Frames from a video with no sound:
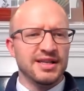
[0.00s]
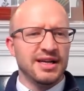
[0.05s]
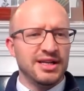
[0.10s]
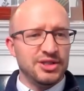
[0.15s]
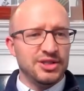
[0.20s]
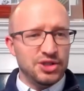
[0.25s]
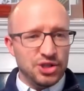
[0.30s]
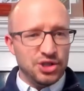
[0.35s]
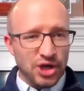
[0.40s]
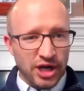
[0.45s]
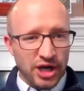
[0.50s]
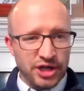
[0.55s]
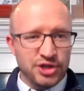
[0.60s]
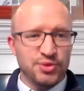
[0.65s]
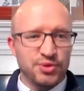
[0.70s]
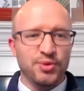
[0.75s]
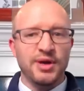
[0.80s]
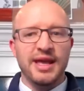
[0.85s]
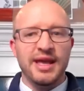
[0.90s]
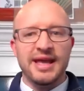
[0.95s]
on
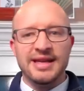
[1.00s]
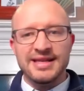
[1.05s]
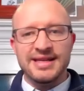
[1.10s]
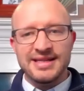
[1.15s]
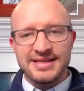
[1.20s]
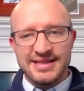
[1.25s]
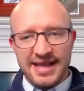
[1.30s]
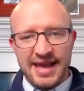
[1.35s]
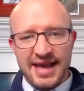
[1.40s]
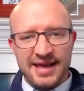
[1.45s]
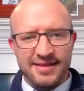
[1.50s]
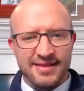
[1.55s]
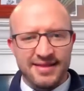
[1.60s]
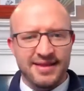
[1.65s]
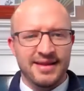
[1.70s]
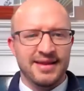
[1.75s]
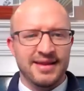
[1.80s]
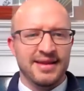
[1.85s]
Joshua and his death.